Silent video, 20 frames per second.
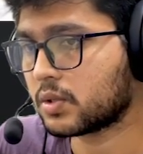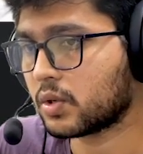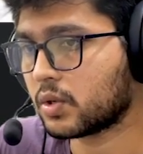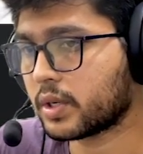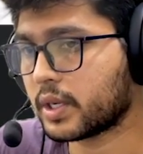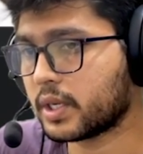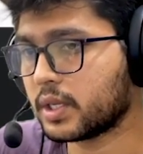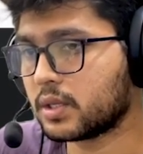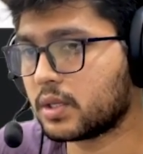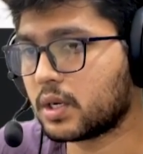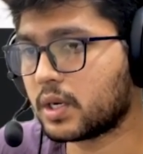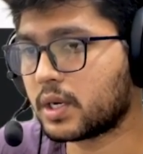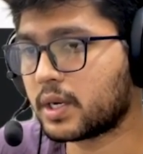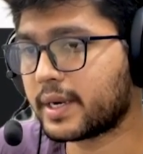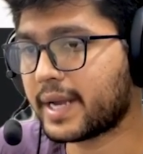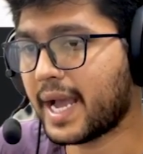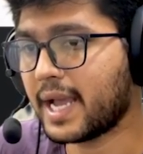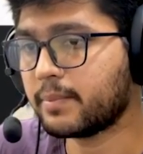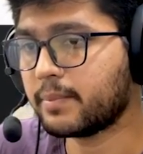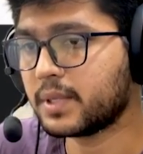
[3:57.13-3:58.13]
Okay, the
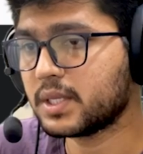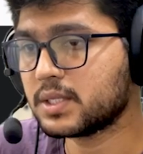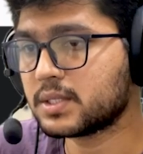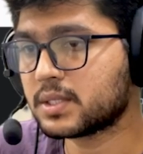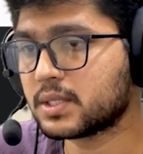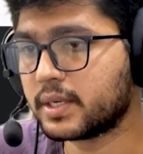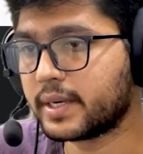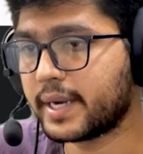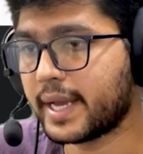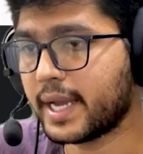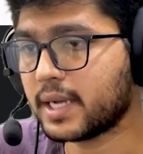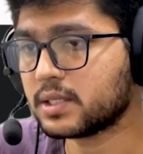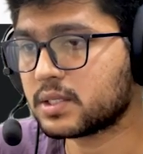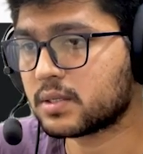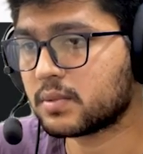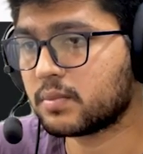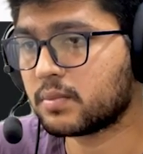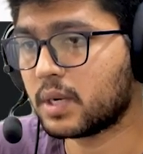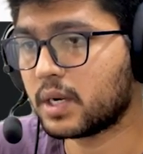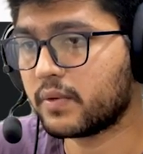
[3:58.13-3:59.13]
type is
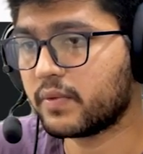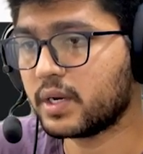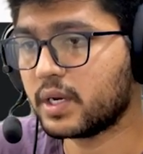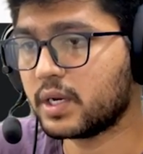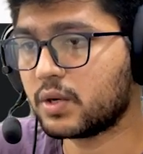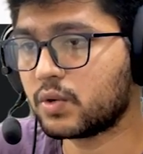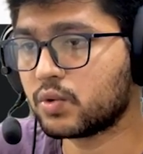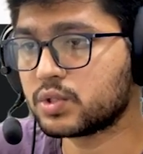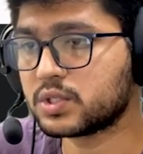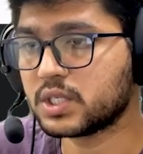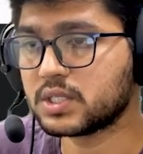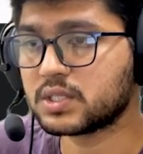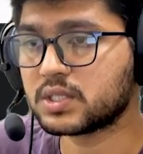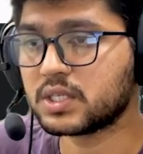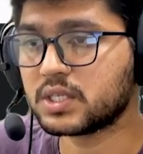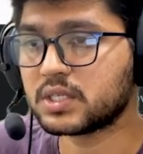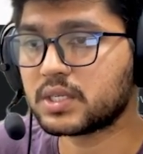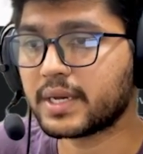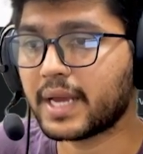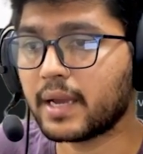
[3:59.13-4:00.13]
text, but we need to
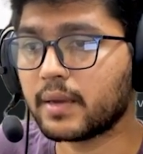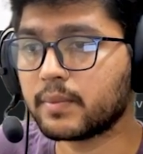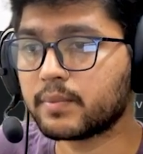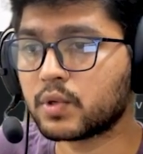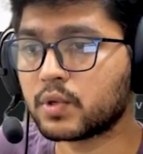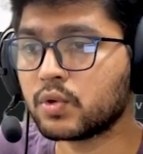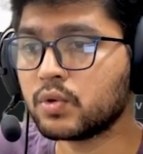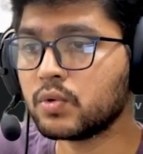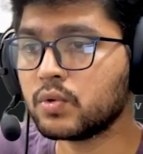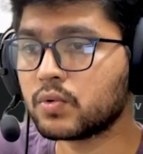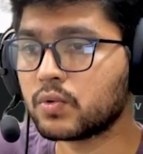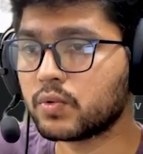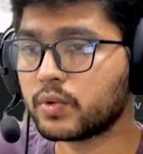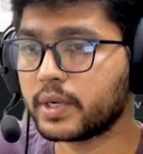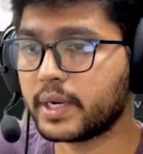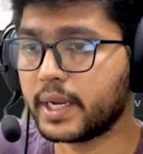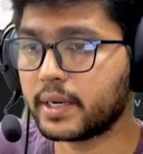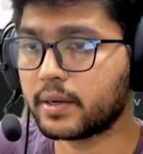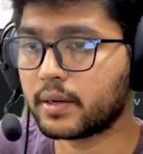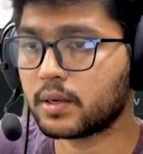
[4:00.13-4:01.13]
change the type to
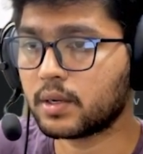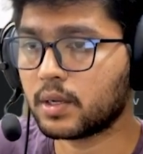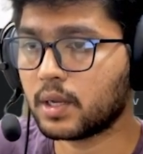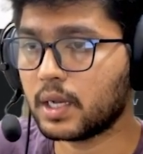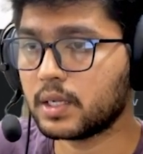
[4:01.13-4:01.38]
date.